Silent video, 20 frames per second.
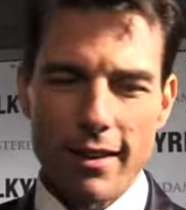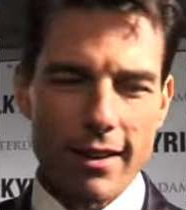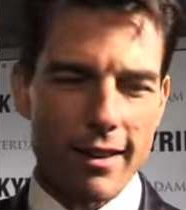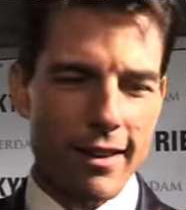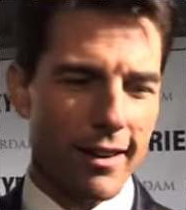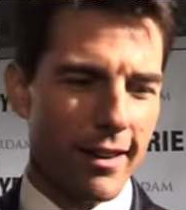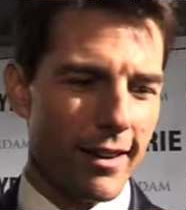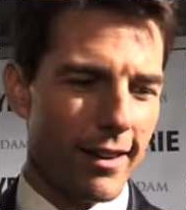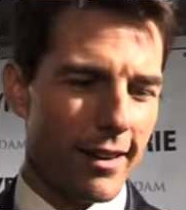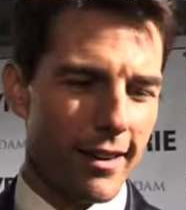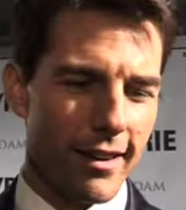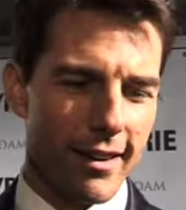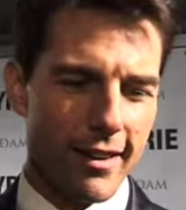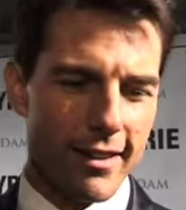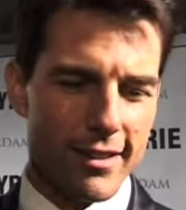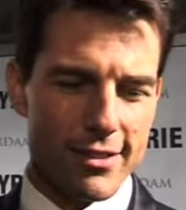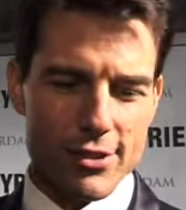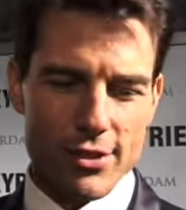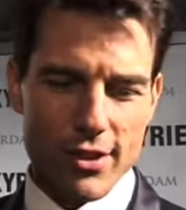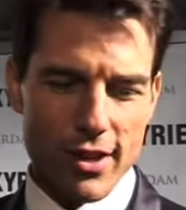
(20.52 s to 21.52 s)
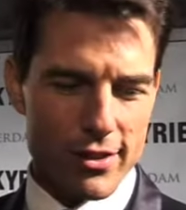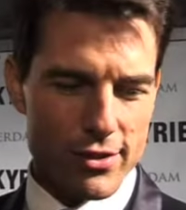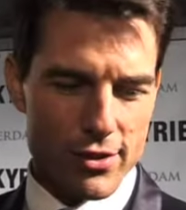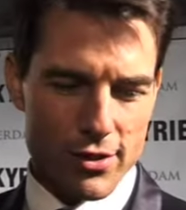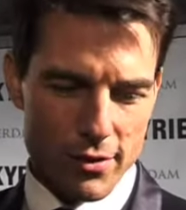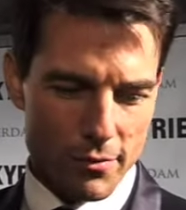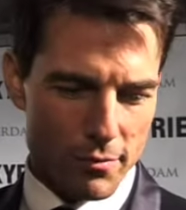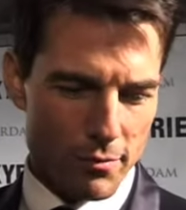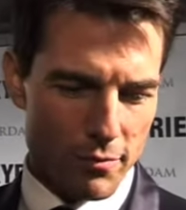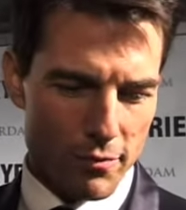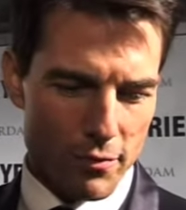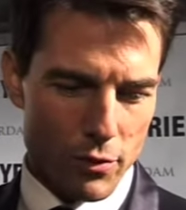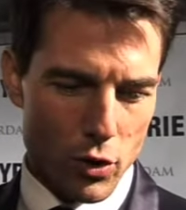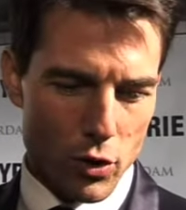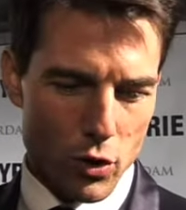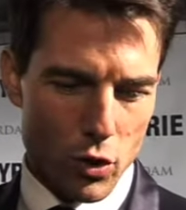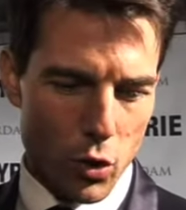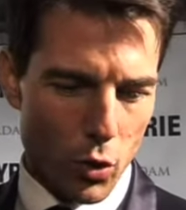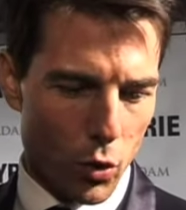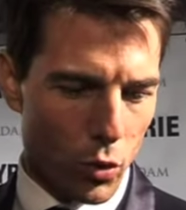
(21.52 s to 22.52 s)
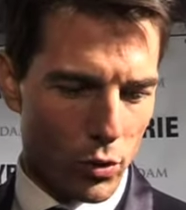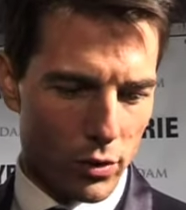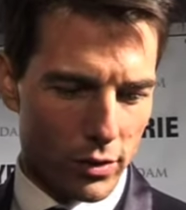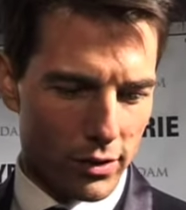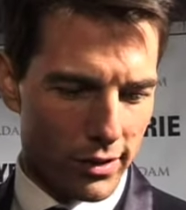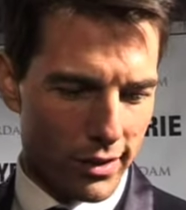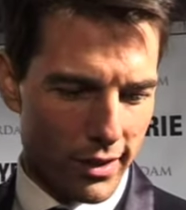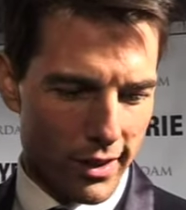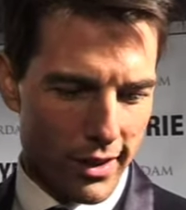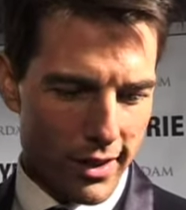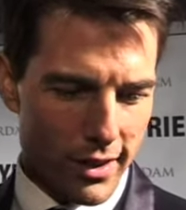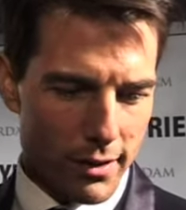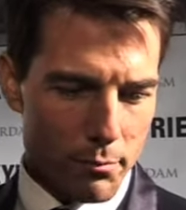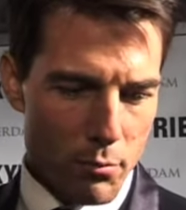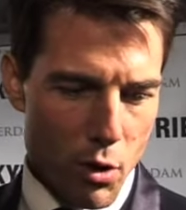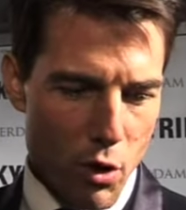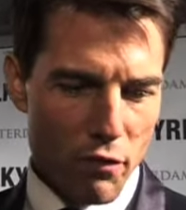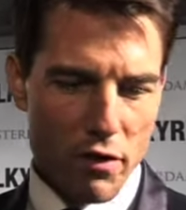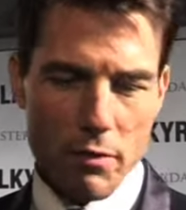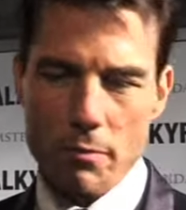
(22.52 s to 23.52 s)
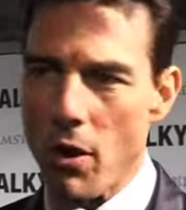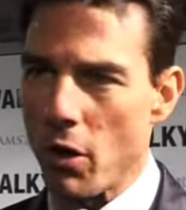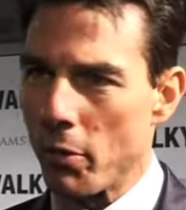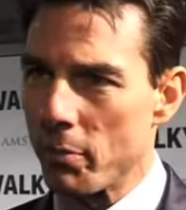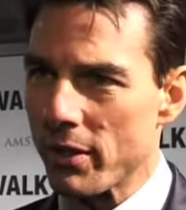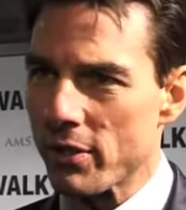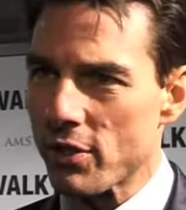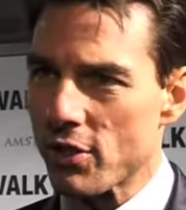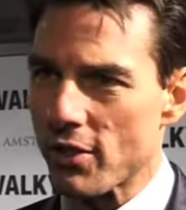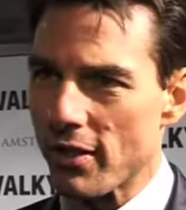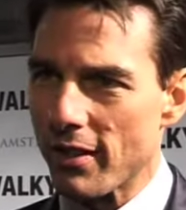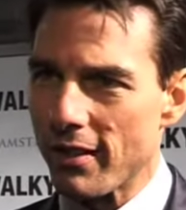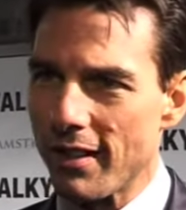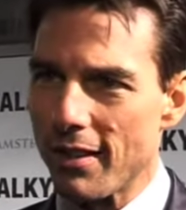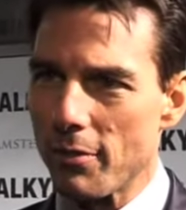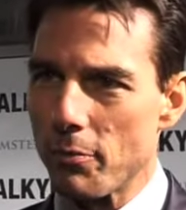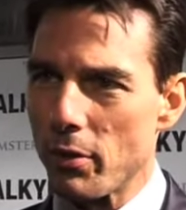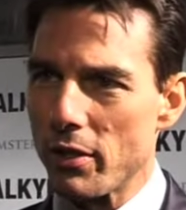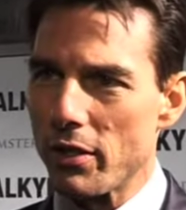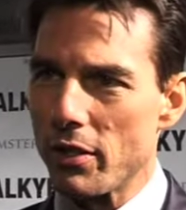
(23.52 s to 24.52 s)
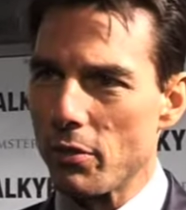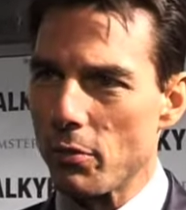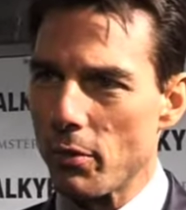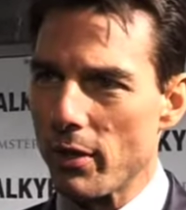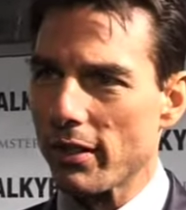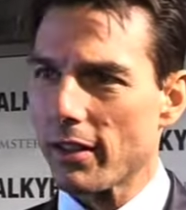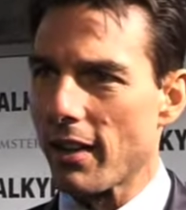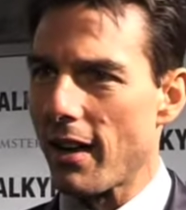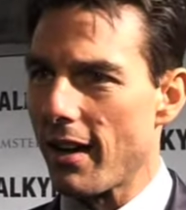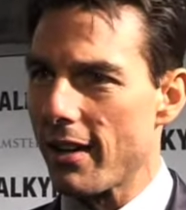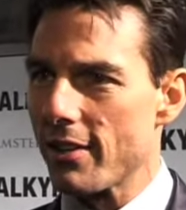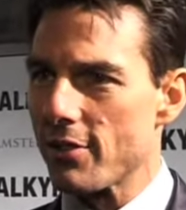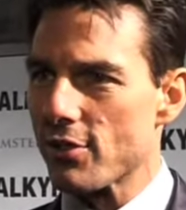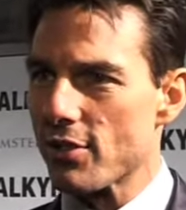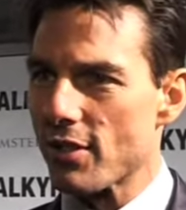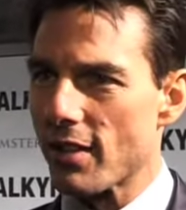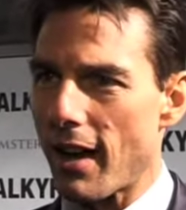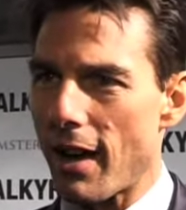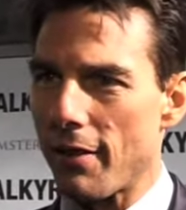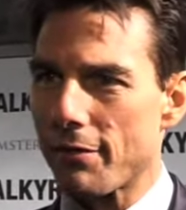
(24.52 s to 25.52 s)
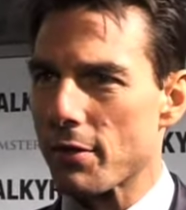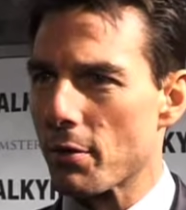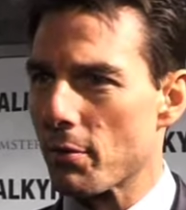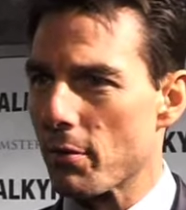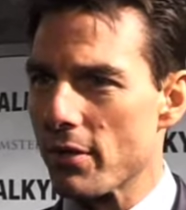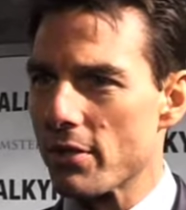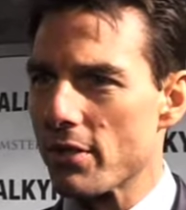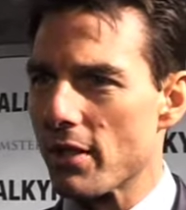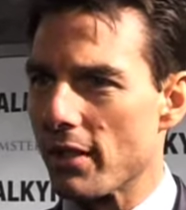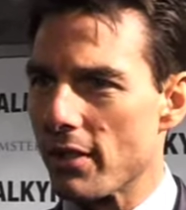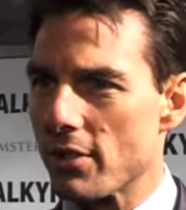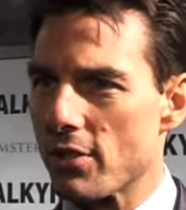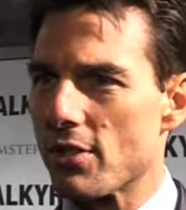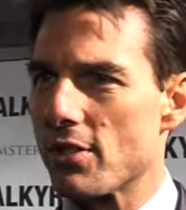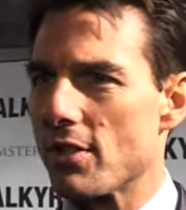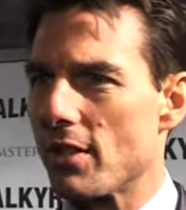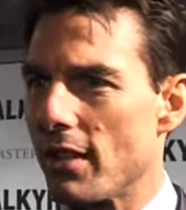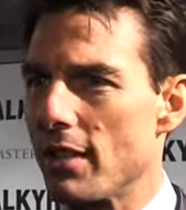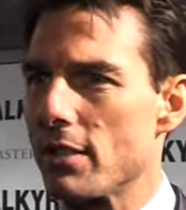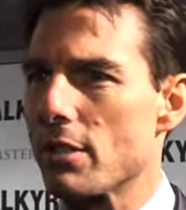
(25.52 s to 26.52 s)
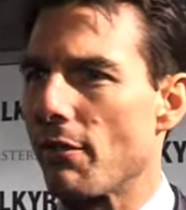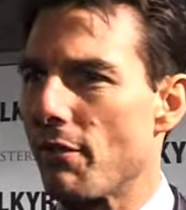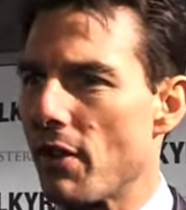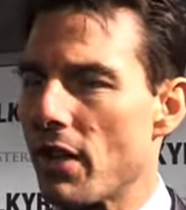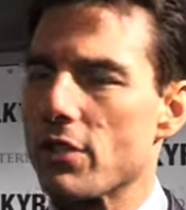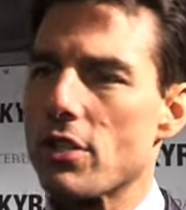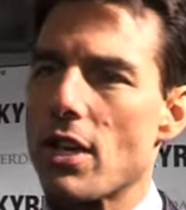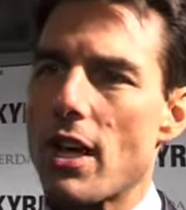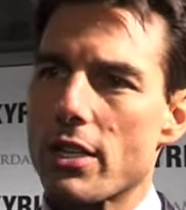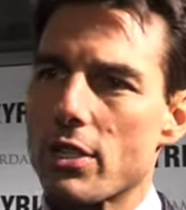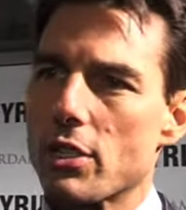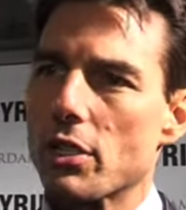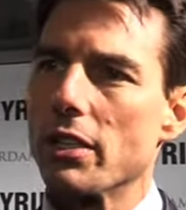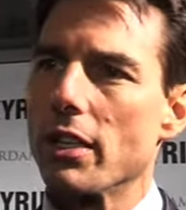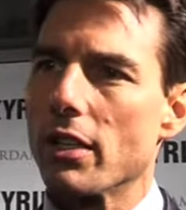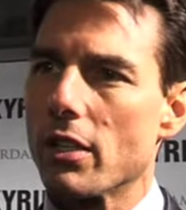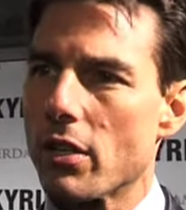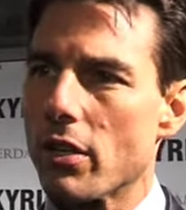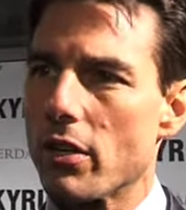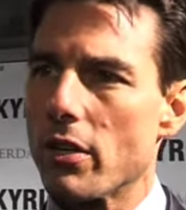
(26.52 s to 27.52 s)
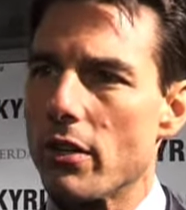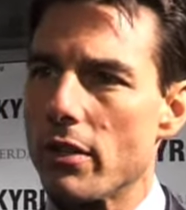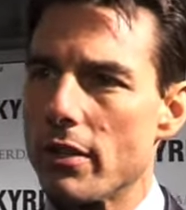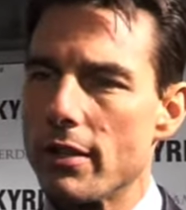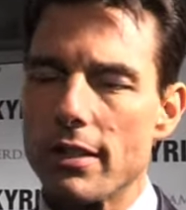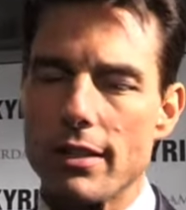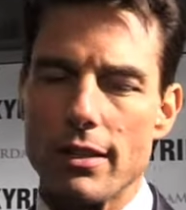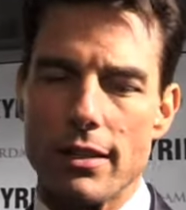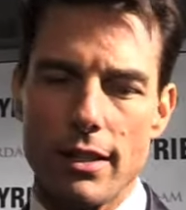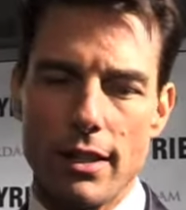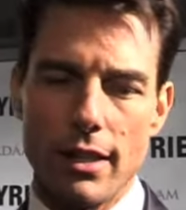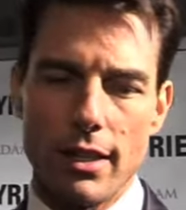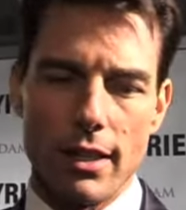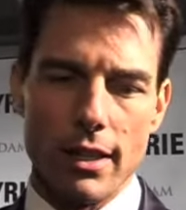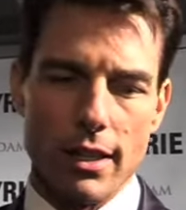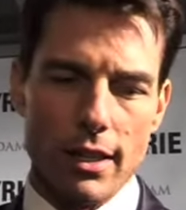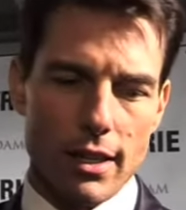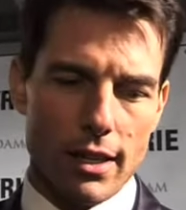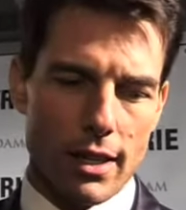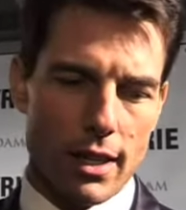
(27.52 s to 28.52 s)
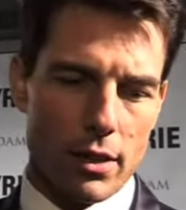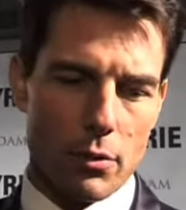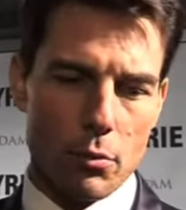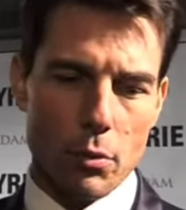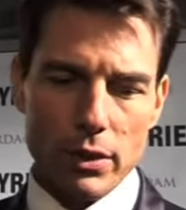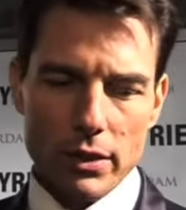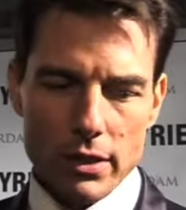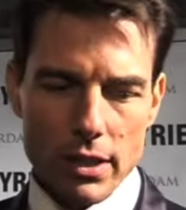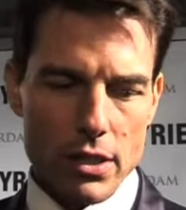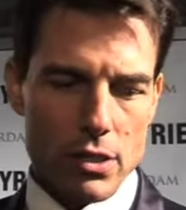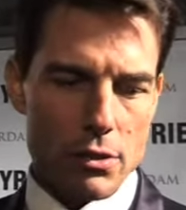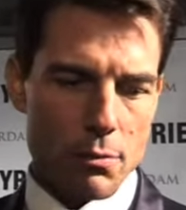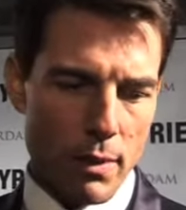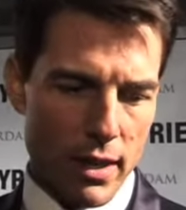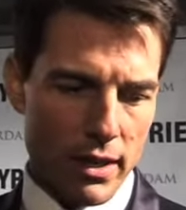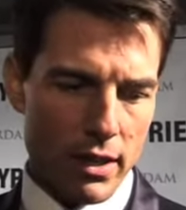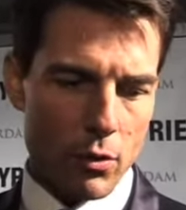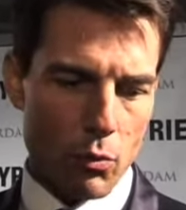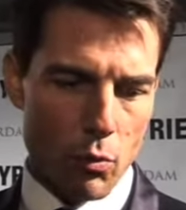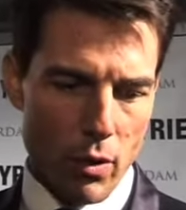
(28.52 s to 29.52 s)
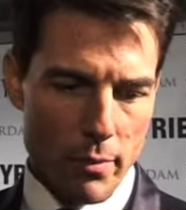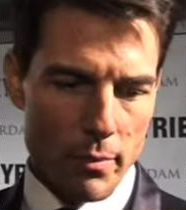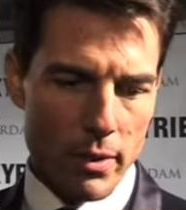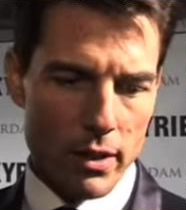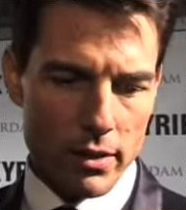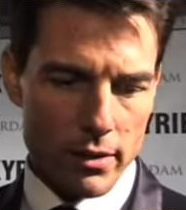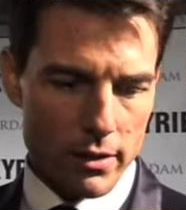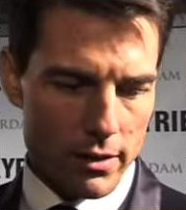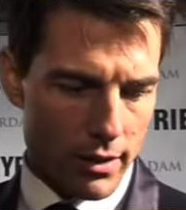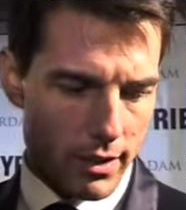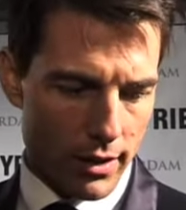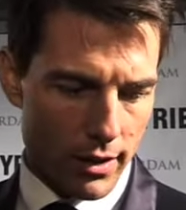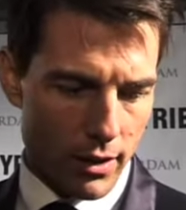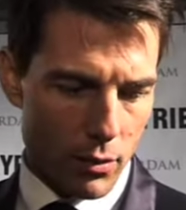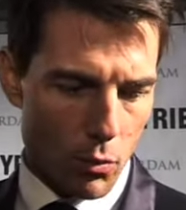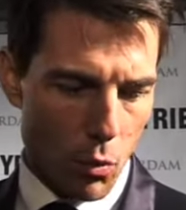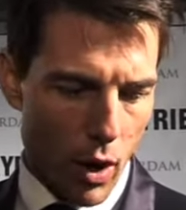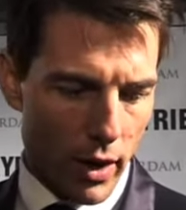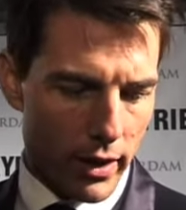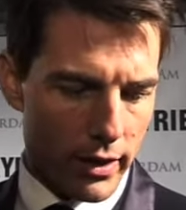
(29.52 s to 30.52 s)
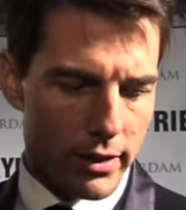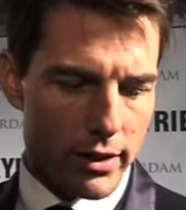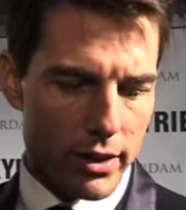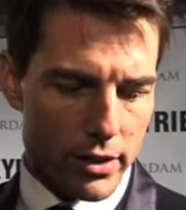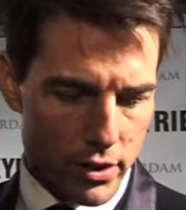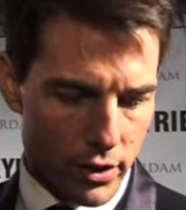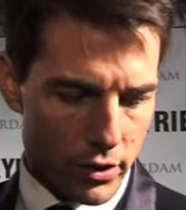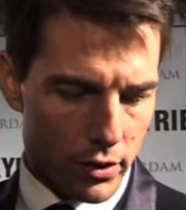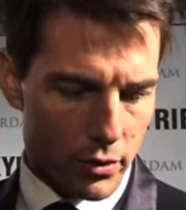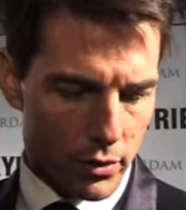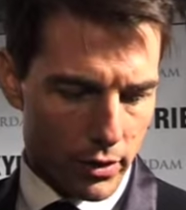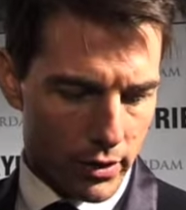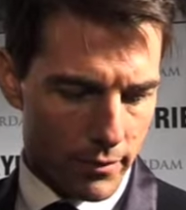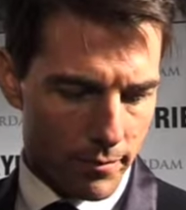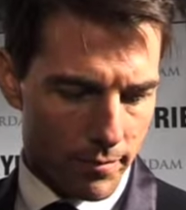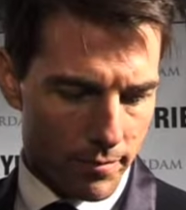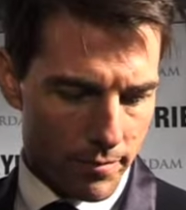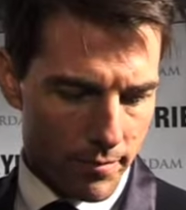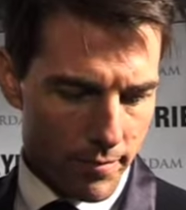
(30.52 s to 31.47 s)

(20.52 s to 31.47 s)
Uh, it's got some cool movie moments, and then when you realize afterwards that this, these events actually occurred and, and what these men and women uh, wanted to do and